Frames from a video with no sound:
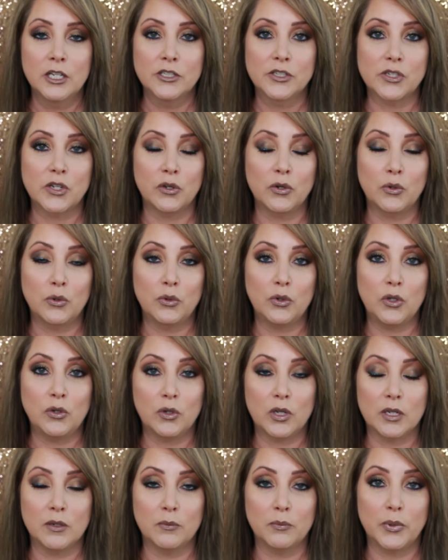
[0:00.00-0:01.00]
so you
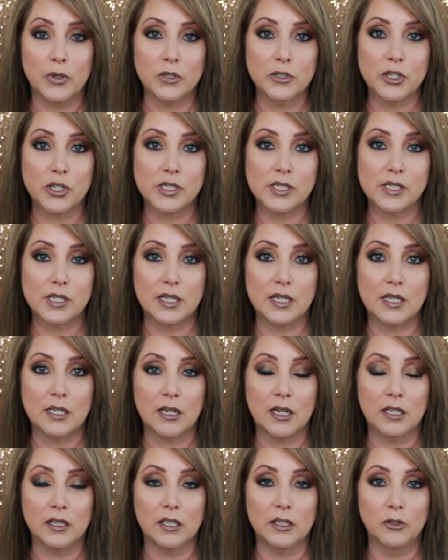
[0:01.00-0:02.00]
can purchase it
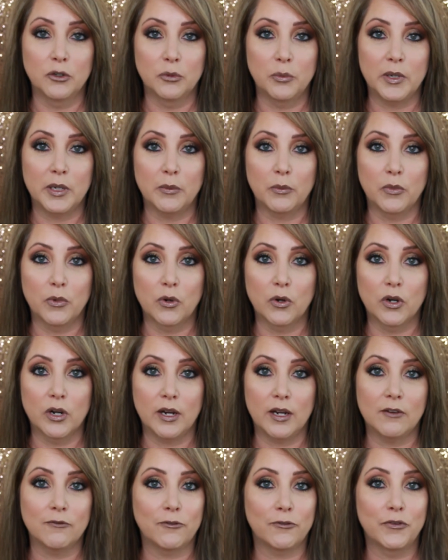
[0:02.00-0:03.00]
a little bit more
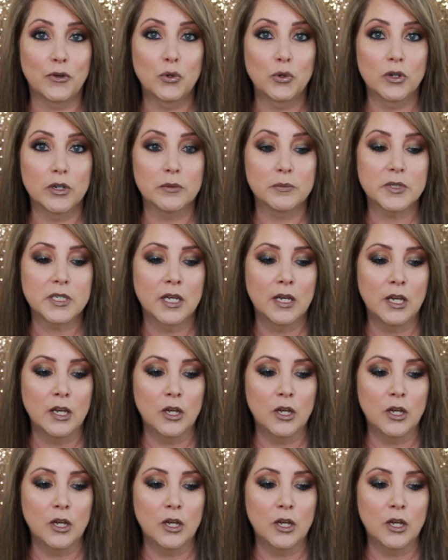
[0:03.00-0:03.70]
informed